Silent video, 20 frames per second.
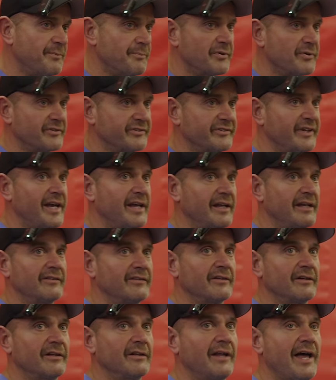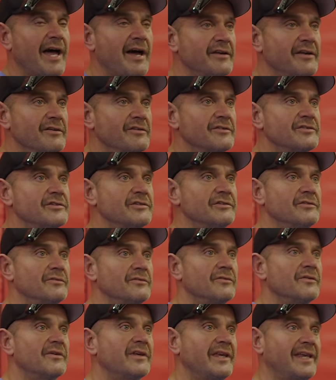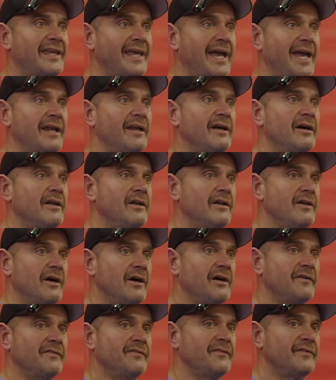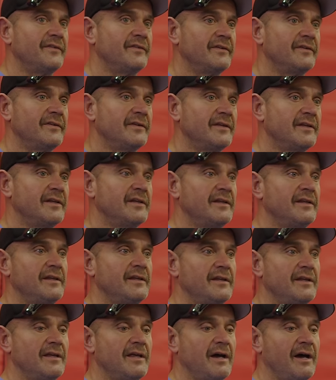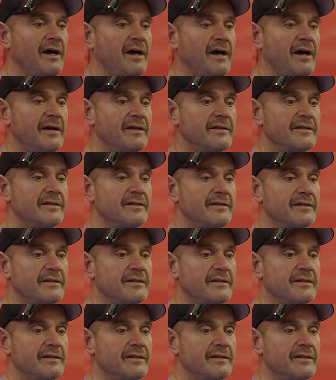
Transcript: 80% is going to allow you to get enough enough